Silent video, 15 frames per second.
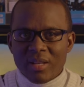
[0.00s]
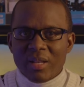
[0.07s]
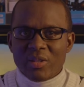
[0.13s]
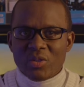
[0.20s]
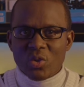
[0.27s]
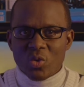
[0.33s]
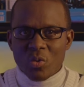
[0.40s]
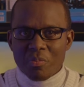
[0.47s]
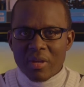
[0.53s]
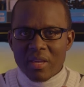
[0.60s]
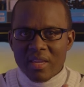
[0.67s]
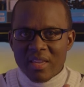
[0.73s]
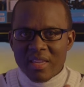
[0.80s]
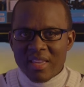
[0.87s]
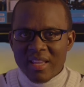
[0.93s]
So to
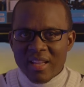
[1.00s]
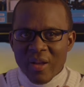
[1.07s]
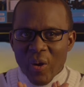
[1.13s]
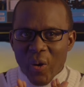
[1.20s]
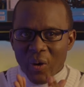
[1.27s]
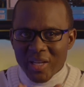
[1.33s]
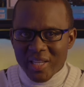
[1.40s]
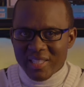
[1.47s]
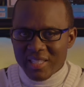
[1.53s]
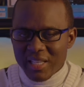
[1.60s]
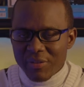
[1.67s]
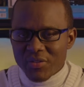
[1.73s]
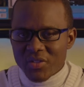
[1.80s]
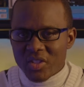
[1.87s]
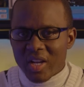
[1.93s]
be on the
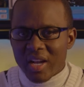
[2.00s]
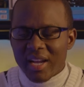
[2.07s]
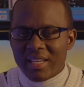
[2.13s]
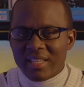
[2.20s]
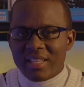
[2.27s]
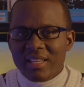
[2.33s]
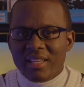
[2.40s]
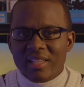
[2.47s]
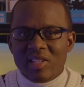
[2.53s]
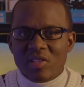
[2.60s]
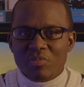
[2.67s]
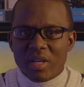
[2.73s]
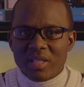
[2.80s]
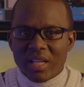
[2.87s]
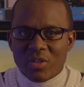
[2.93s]
safe side, it's
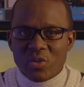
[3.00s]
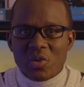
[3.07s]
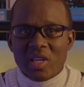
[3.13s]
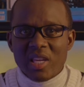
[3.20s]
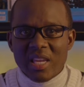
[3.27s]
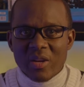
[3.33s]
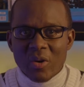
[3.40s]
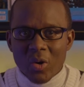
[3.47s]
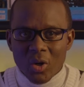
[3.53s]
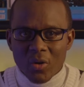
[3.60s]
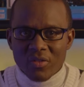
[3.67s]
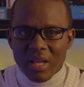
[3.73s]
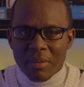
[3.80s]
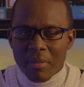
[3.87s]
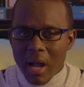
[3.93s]
better to kick all
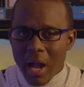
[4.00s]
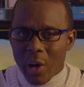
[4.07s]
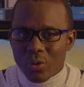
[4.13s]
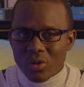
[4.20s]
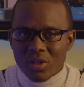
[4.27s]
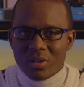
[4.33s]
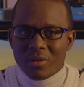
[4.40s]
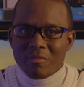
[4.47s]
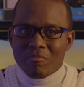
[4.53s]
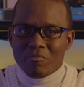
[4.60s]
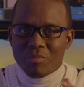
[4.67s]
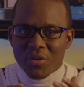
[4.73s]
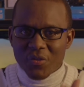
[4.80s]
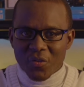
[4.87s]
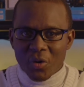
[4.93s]
of them out
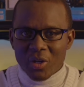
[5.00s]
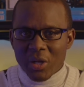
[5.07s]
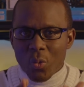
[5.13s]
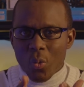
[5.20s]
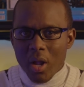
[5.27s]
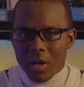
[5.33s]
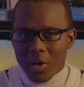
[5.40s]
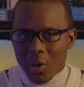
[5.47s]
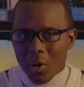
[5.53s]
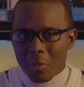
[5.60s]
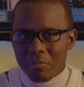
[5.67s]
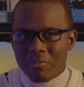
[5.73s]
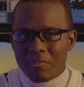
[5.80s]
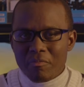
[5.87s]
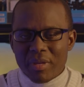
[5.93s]
before the World
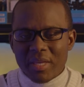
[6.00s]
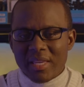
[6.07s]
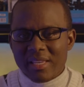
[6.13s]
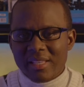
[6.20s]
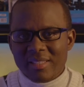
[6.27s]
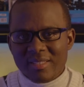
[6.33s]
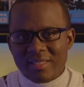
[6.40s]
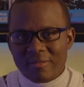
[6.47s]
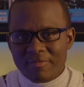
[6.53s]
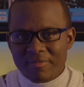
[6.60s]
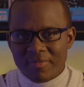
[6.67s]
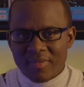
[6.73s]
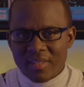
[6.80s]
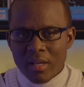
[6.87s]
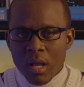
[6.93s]
Cup begins.
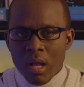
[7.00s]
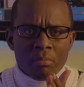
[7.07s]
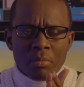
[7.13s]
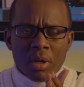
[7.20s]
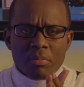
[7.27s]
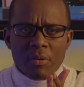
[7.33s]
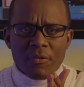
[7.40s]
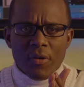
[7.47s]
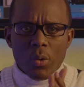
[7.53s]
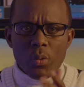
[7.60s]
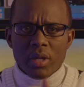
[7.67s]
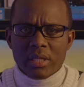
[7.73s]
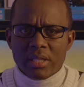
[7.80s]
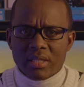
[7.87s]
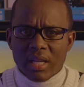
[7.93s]
But before
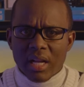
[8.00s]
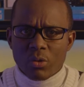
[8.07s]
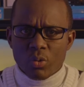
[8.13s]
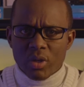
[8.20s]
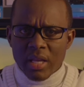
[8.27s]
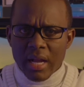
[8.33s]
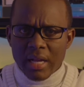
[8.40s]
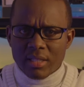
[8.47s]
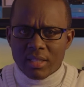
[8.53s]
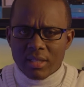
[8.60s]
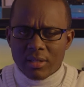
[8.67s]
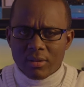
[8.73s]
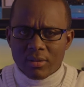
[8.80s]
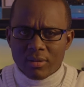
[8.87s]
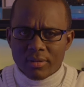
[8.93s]
we start with the
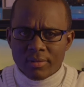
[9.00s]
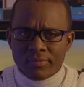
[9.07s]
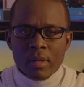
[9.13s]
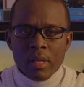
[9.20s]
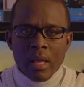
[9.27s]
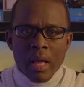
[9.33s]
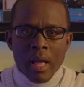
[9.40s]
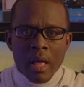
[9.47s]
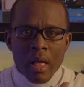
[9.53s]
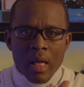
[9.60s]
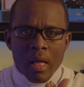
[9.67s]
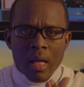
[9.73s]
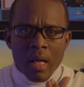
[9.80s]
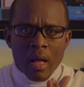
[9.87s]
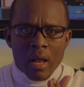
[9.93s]
article,
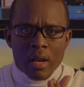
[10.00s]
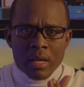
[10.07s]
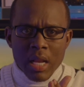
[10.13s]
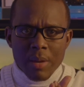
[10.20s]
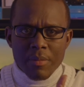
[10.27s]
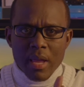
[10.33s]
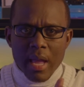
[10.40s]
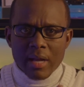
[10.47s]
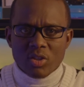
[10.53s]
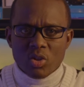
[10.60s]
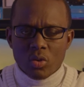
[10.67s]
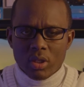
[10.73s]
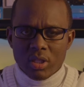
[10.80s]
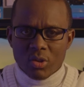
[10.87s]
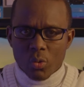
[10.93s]
let me ask
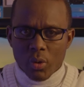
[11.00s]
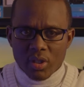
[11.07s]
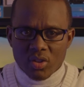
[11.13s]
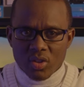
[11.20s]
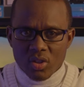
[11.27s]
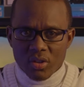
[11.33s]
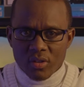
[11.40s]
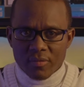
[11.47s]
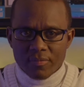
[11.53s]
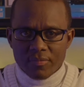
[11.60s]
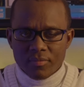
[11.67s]
you this question.